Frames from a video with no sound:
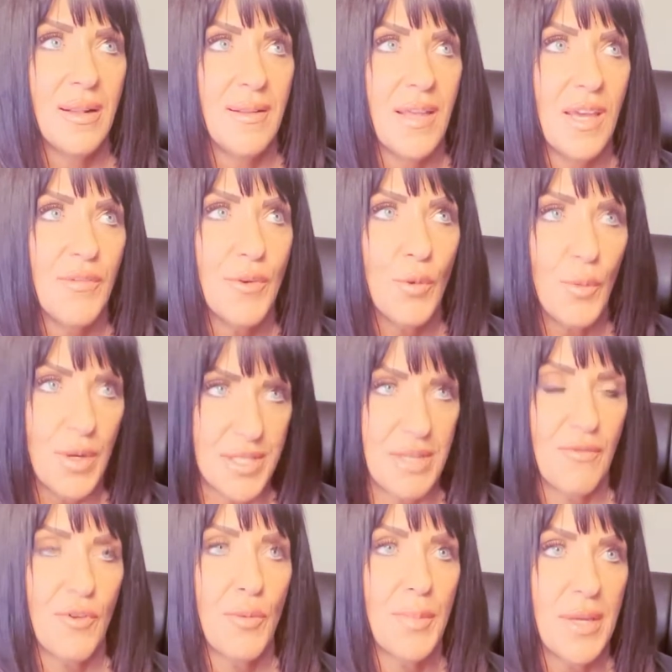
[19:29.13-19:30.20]
if it wasn't
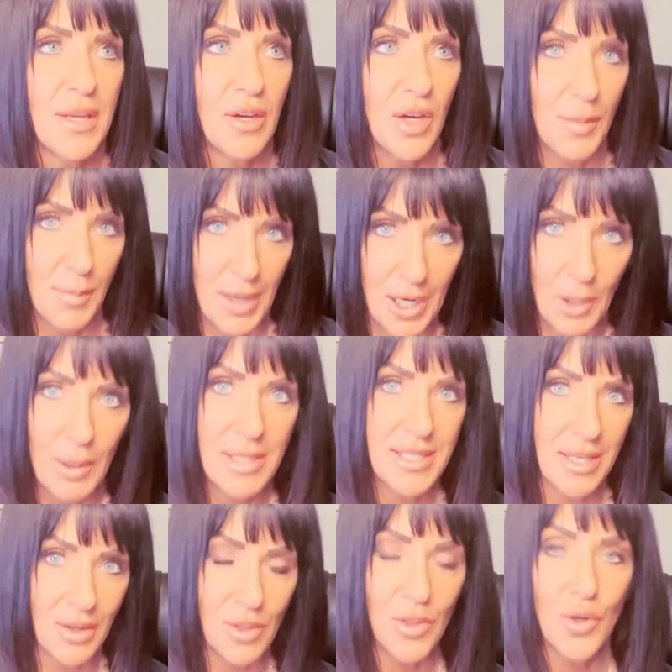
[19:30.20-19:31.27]
for being on
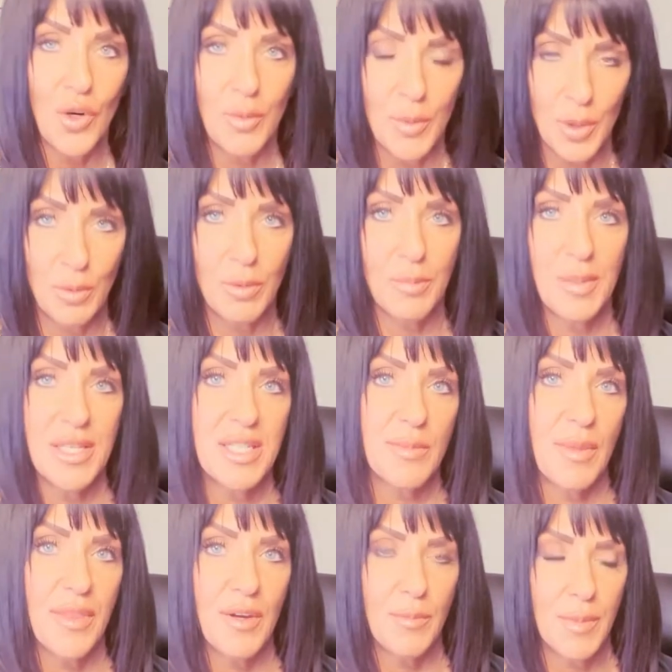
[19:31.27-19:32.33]
bioidentical hormonal
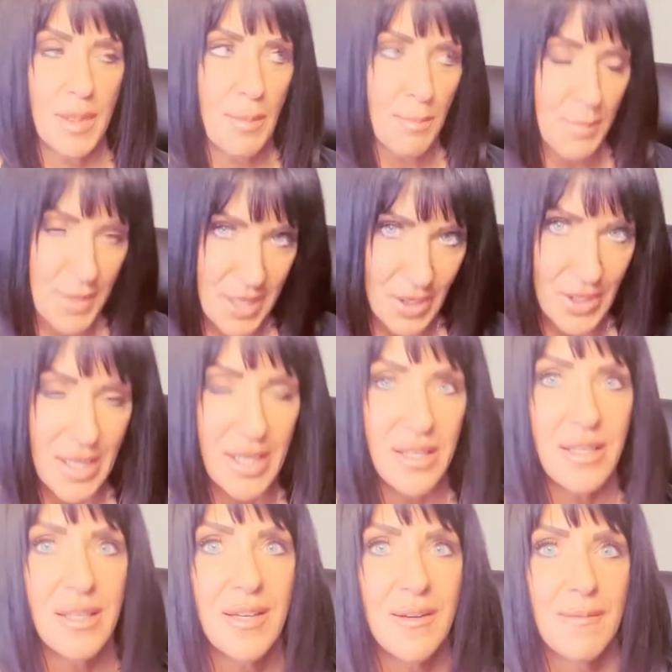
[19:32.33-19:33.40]
replacement therapy, period.
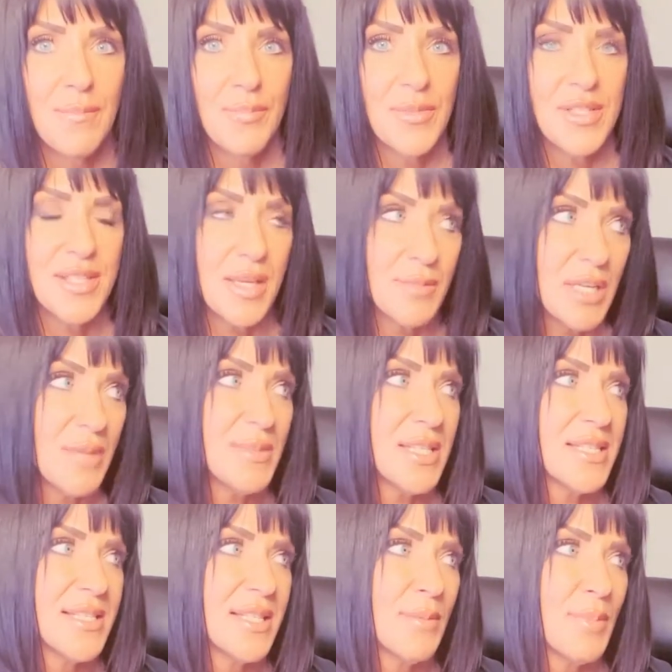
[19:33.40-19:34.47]
Sometimes I
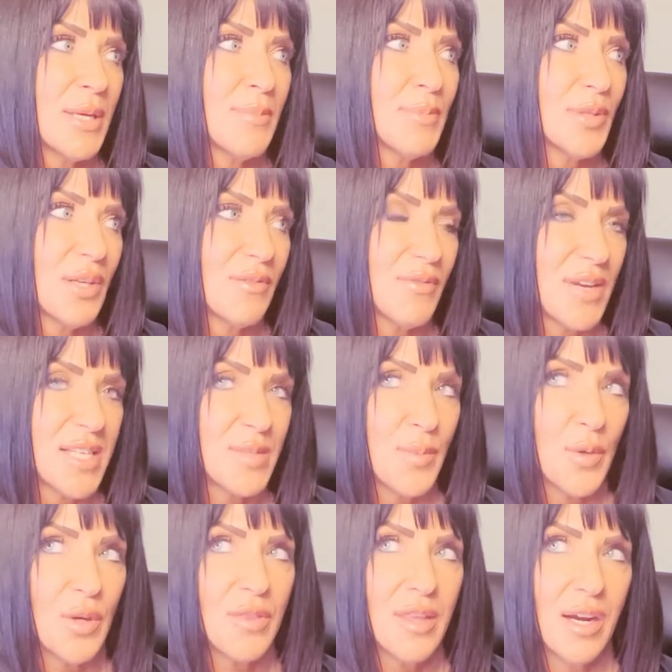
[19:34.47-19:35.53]
see people on
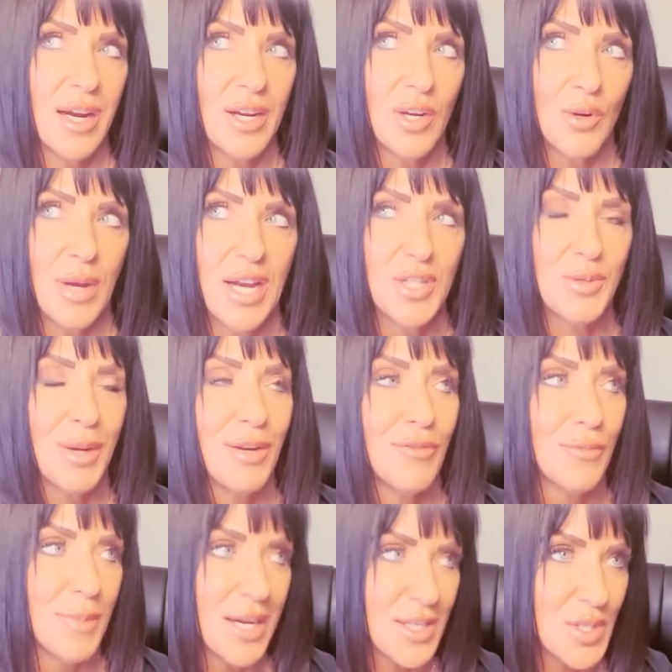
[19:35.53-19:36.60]
Facebook that I graduated
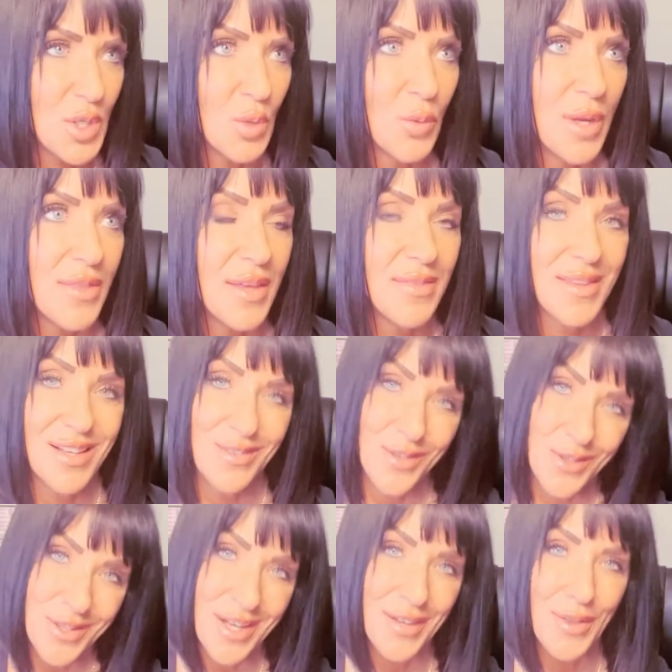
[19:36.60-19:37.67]
from high school with, and they
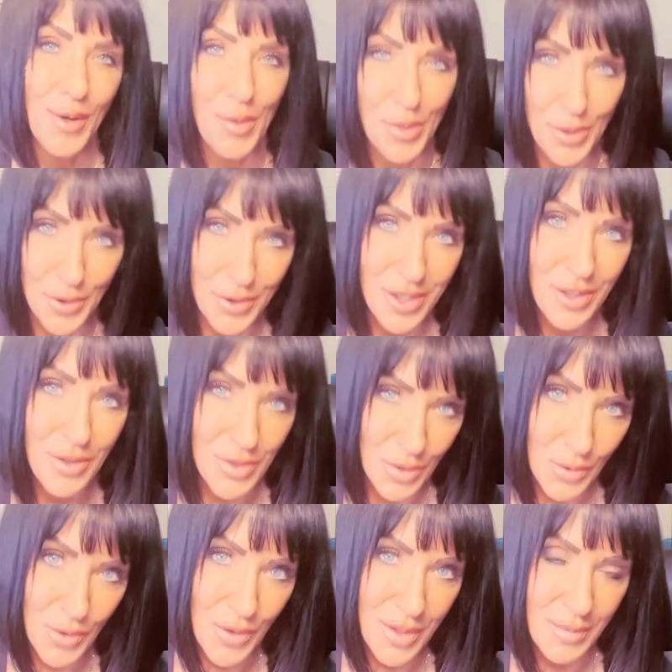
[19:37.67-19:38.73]
look like they're 30 years
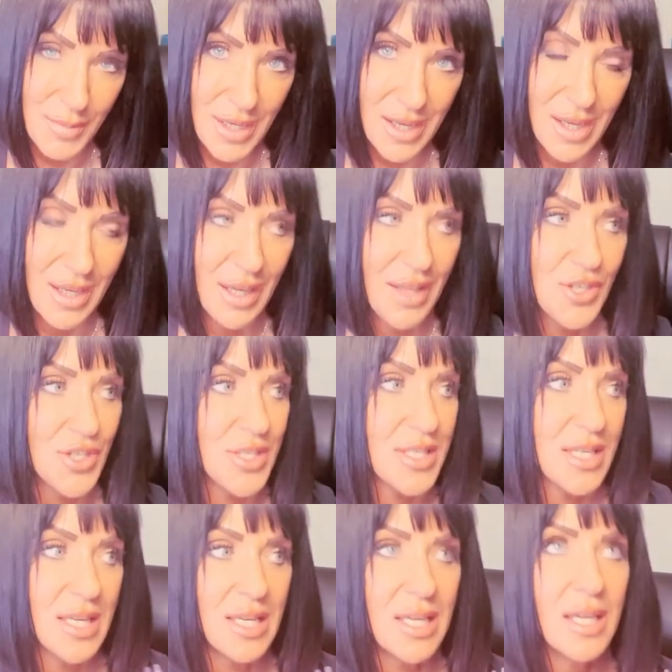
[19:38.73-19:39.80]
older than me. And I just
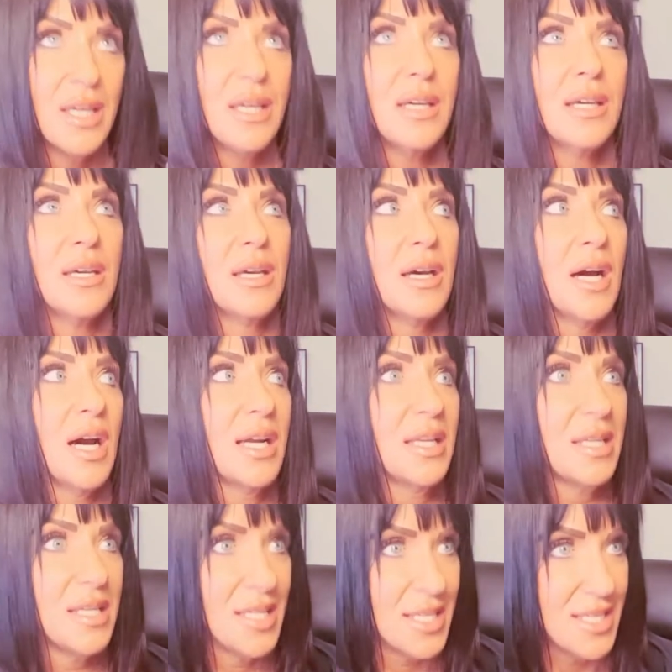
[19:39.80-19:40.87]
think, I
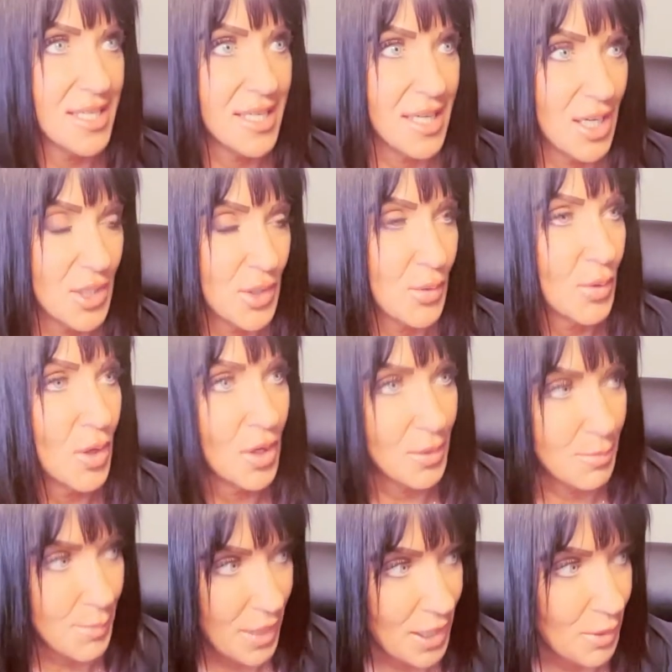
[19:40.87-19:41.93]
need to get you on
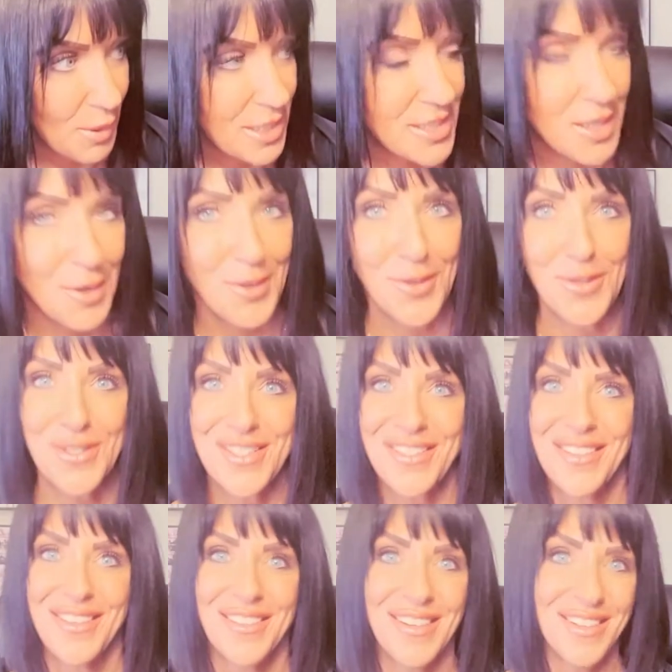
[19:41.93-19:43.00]
bioidenticals.
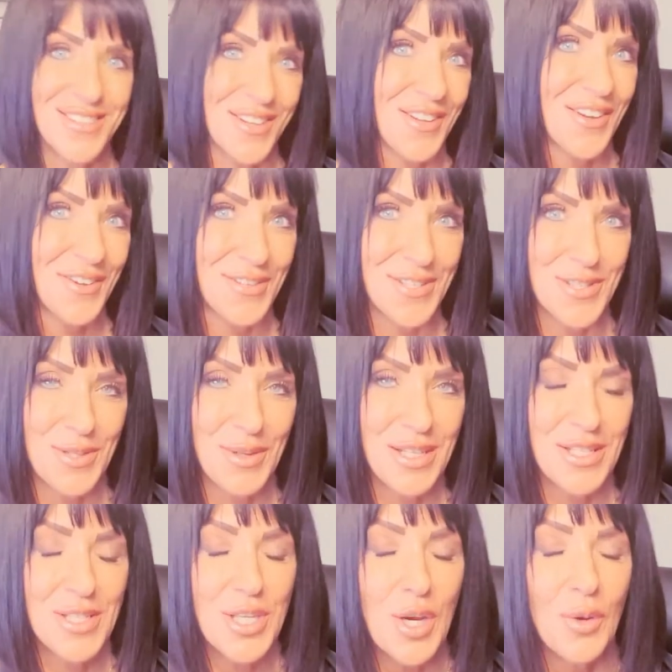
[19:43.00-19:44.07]
That's all there is to it.
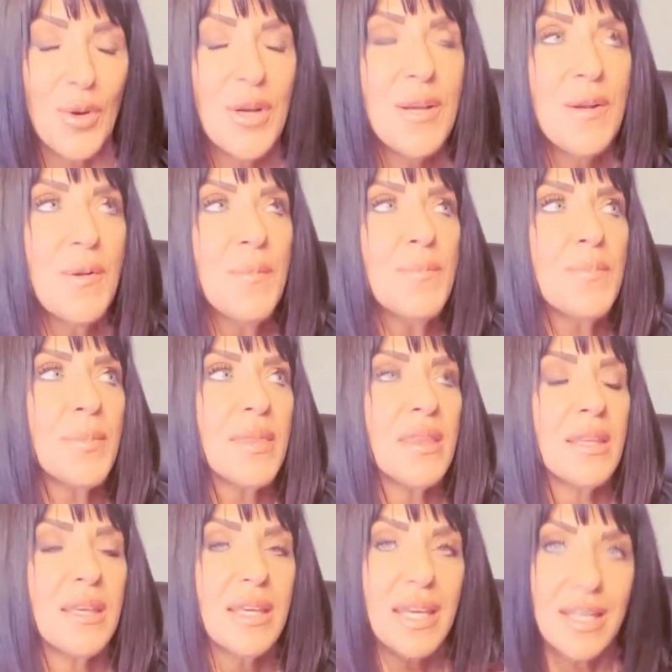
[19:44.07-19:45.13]
So,
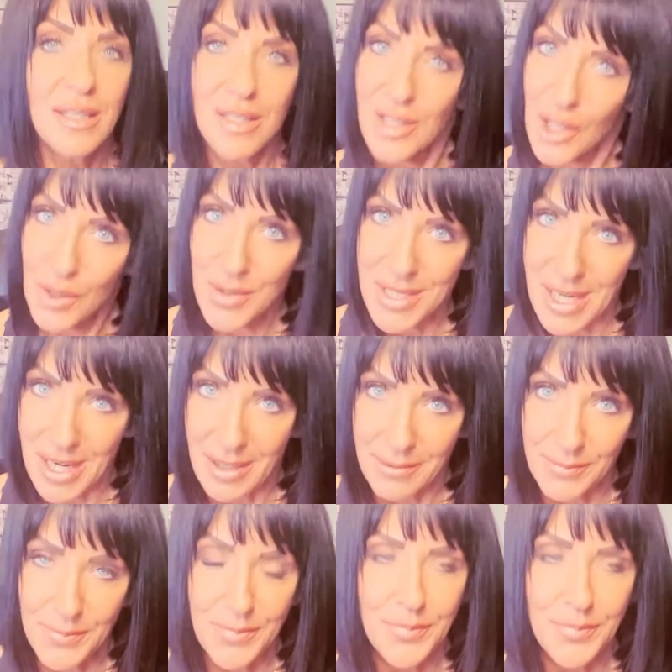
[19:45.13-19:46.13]
in closing,